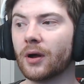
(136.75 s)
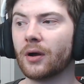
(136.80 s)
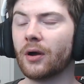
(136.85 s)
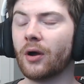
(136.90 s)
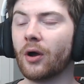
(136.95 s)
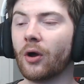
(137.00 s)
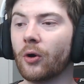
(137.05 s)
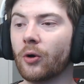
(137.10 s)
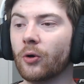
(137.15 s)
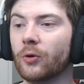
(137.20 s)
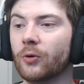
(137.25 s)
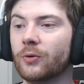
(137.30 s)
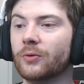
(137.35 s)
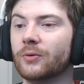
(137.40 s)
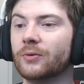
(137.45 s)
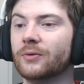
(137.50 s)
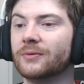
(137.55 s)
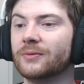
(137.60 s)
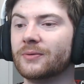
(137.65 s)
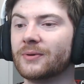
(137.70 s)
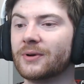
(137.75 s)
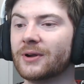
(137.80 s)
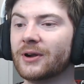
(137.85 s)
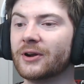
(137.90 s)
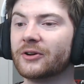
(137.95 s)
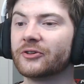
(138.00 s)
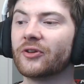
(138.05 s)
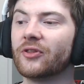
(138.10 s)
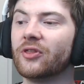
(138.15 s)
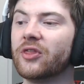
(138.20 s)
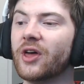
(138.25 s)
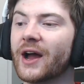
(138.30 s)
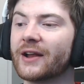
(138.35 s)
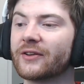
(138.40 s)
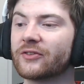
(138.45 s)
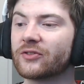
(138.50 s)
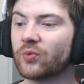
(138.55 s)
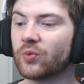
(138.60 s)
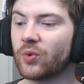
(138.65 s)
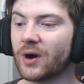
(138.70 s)
Oh, so
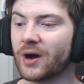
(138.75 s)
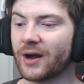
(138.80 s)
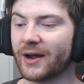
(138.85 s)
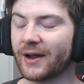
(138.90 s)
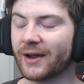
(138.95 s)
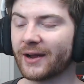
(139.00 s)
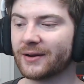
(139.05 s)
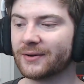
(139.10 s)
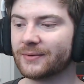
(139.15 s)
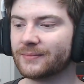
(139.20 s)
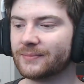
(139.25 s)
that's why.